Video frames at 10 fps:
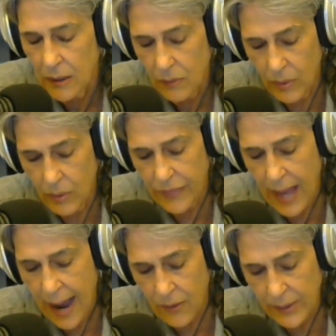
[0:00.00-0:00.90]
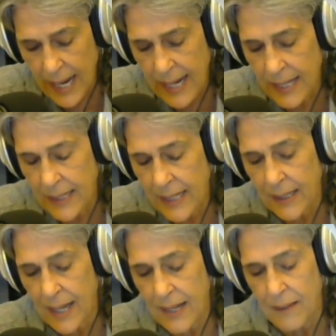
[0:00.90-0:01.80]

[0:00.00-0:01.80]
without aiding and